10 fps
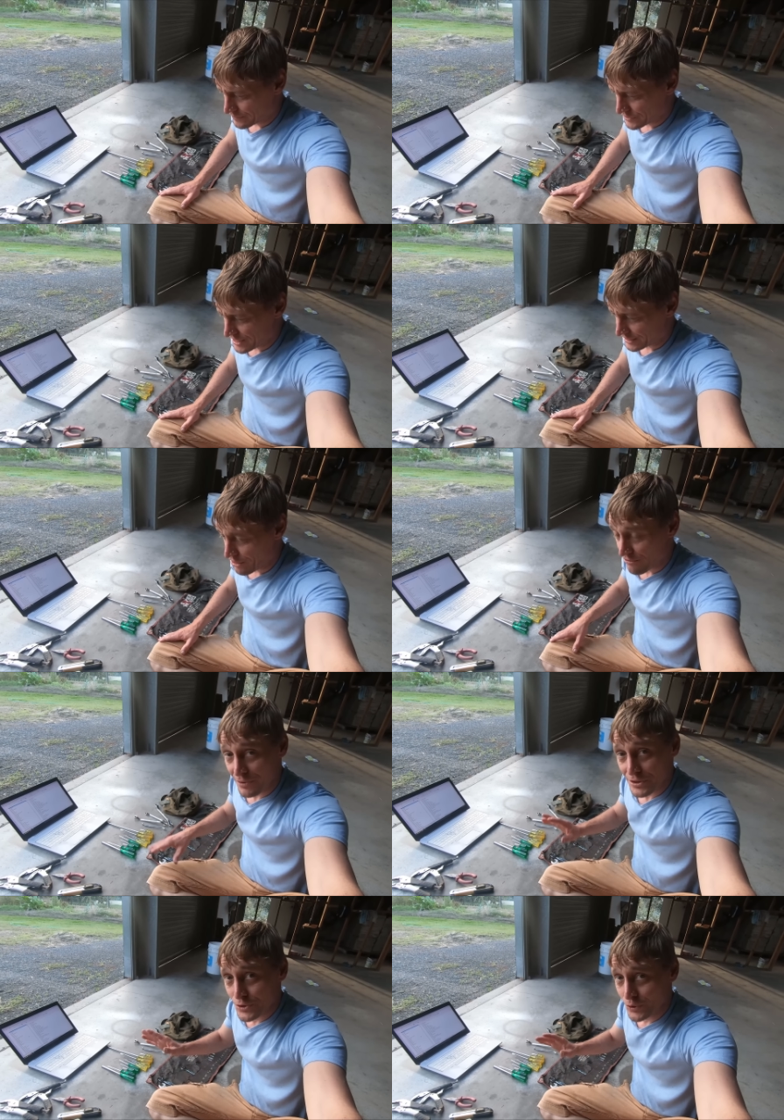I'm checking over
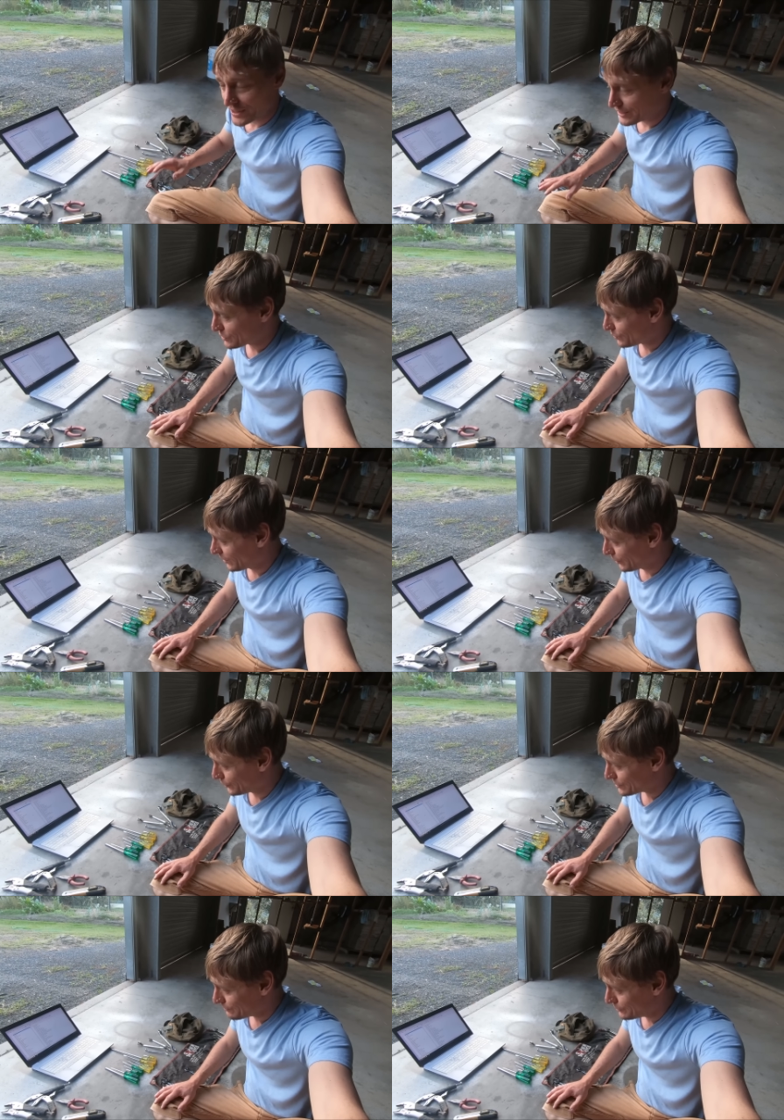my toolkit as well
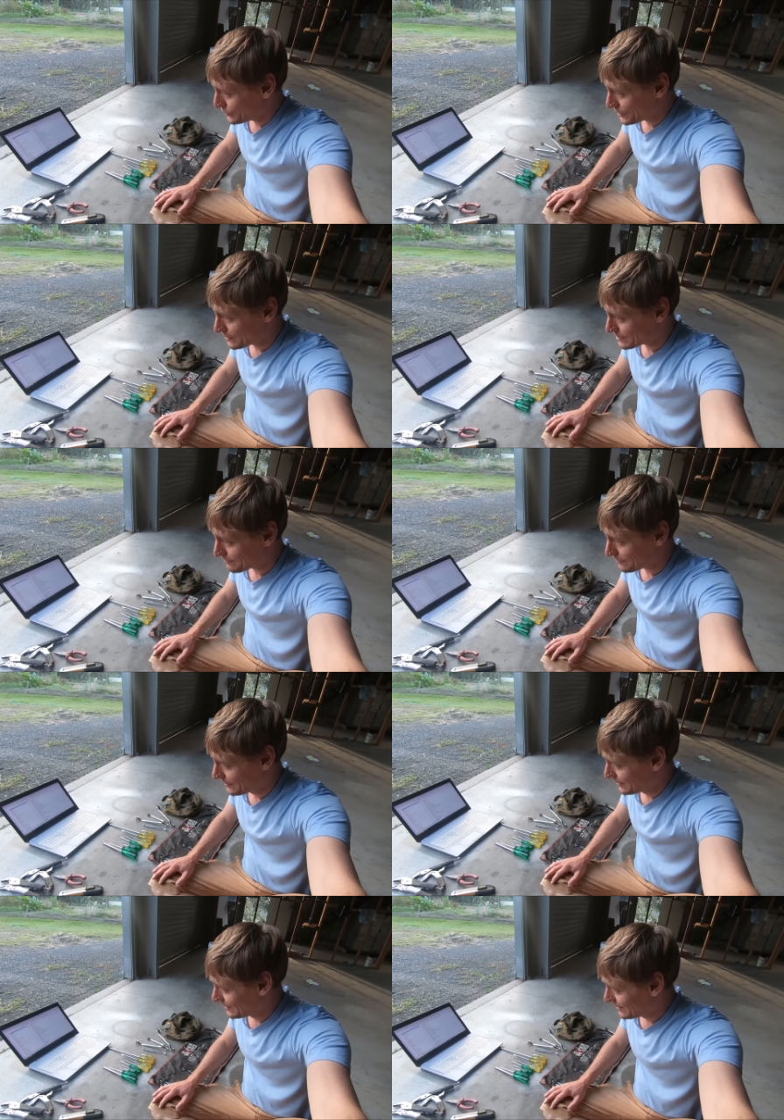because a few things have
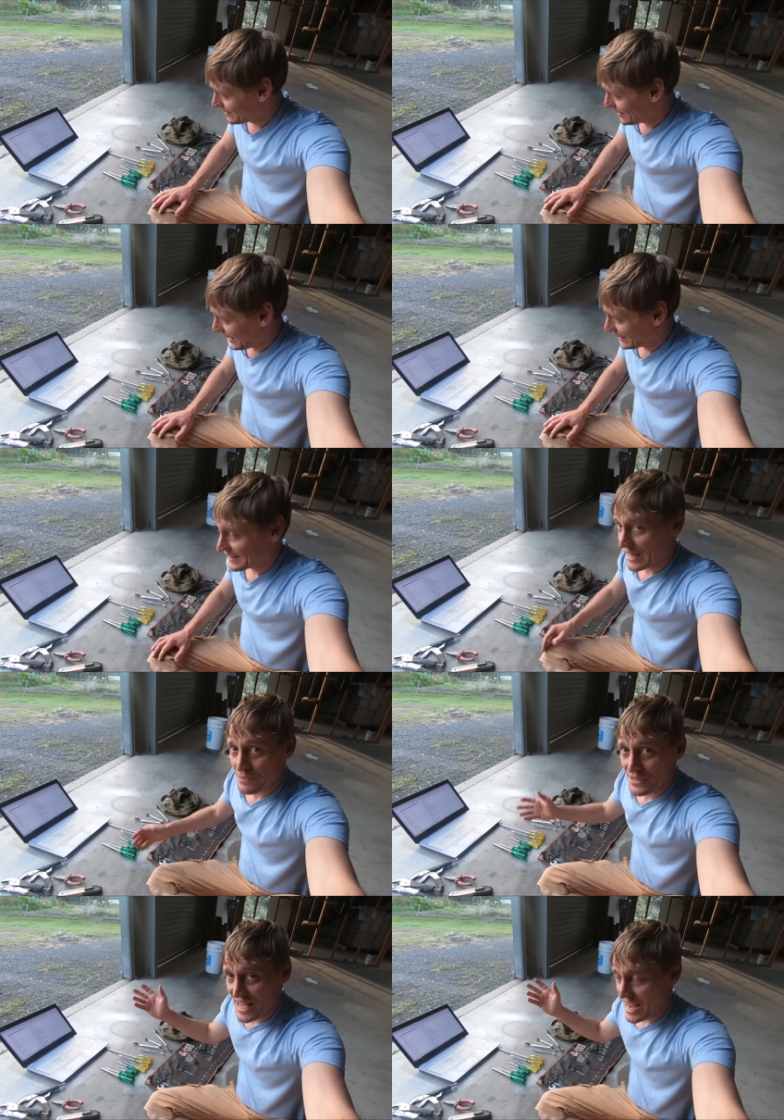ended
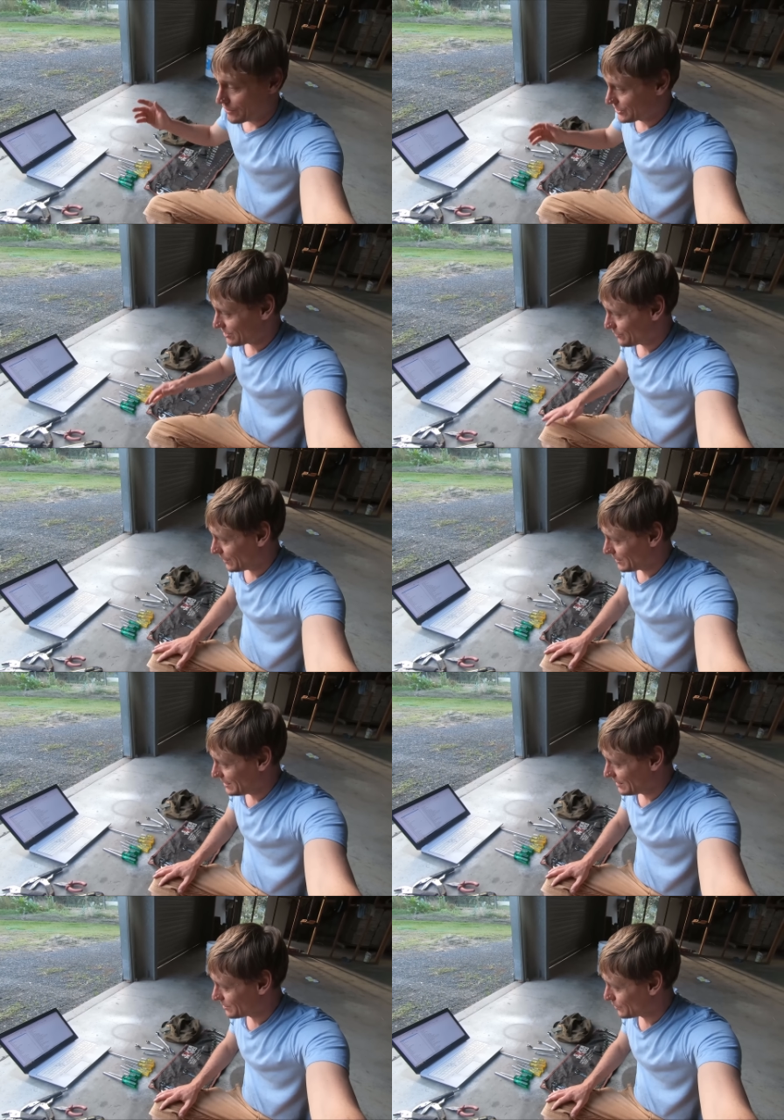up in the house and I
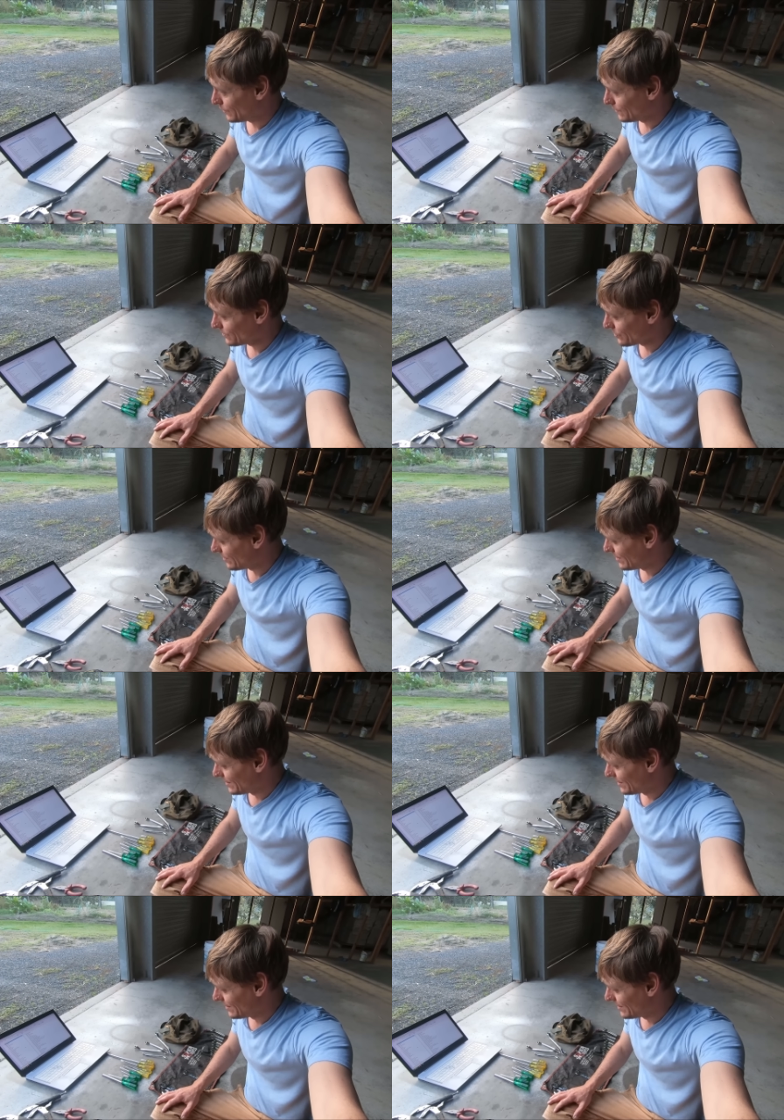needed tools.